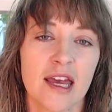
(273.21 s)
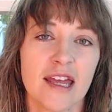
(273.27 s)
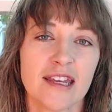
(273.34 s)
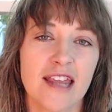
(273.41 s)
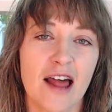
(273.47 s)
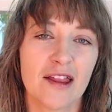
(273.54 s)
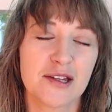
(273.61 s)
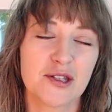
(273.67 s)

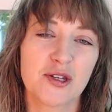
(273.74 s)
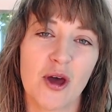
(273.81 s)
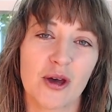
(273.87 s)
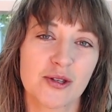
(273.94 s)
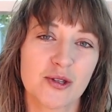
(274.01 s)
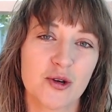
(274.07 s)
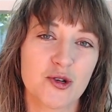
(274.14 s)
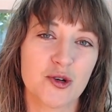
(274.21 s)
Now let's talk
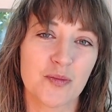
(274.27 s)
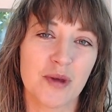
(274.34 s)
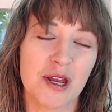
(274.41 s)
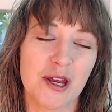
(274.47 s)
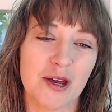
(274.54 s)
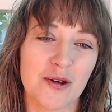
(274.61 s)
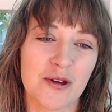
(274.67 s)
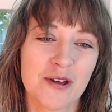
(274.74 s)
social
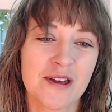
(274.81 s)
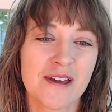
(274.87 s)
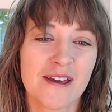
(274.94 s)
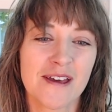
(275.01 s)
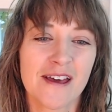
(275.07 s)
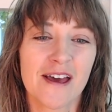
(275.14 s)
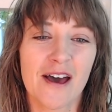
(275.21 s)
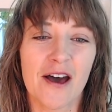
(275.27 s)
media.
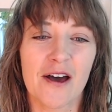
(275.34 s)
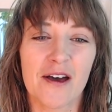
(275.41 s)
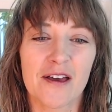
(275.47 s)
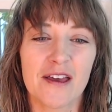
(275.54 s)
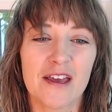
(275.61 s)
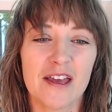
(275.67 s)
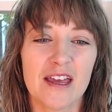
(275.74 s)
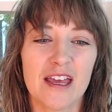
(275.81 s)

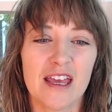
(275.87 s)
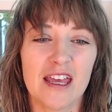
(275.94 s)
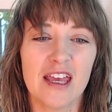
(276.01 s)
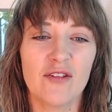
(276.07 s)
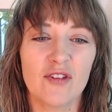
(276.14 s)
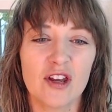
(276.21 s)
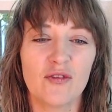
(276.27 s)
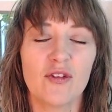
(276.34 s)

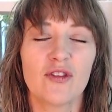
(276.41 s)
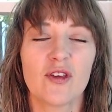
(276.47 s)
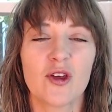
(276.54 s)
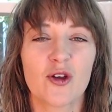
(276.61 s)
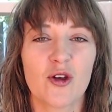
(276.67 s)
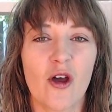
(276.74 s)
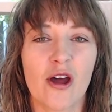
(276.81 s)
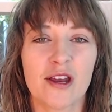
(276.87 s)
Even if you think
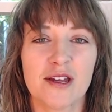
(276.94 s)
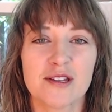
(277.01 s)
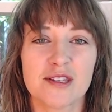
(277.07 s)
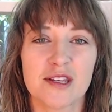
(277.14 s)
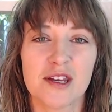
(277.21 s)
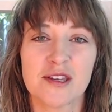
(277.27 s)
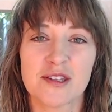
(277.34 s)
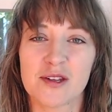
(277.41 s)
your
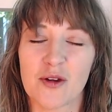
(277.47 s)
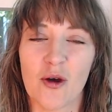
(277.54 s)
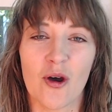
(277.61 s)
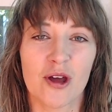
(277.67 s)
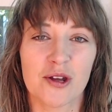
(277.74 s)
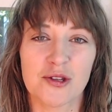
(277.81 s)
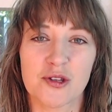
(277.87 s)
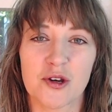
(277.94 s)
audience isn't
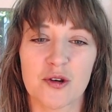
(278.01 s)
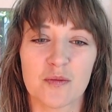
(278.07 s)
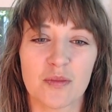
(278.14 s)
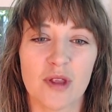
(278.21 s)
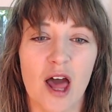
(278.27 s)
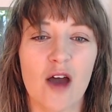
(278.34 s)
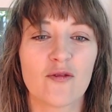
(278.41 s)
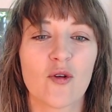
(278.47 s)
on a certain
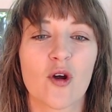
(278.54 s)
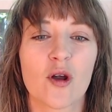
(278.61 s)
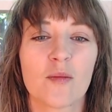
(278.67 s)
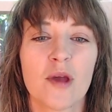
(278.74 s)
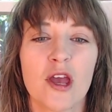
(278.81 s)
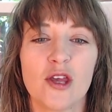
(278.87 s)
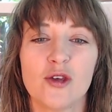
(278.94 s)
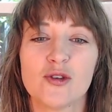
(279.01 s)
platform,
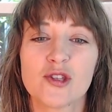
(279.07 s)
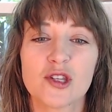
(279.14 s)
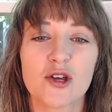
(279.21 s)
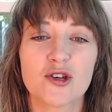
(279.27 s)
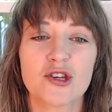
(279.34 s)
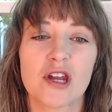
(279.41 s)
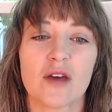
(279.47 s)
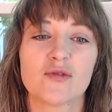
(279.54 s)
you still
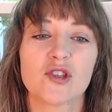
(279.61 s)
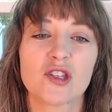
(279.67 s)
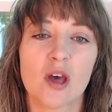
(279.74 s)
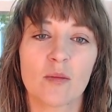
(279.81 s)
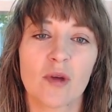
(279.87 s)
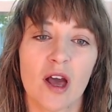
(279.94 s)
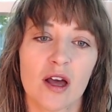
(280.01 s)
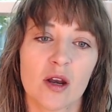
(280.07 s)
should have
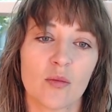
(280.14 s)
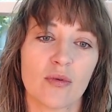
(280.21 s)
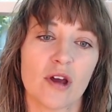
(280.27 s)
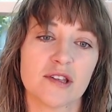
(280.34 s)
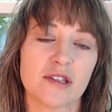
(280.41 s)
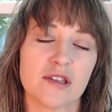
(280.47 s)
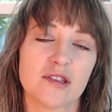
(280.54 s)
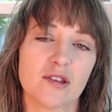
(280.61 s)
some kind of
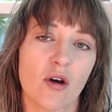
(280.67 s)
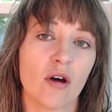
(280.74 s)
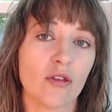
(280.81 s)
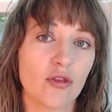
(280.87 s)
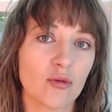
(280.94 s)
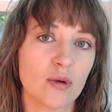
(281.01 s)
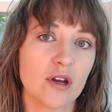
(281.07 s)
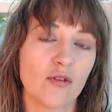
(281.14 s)
presence on
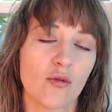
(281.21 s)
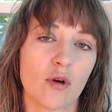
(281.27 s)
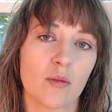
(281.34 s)
3 to 4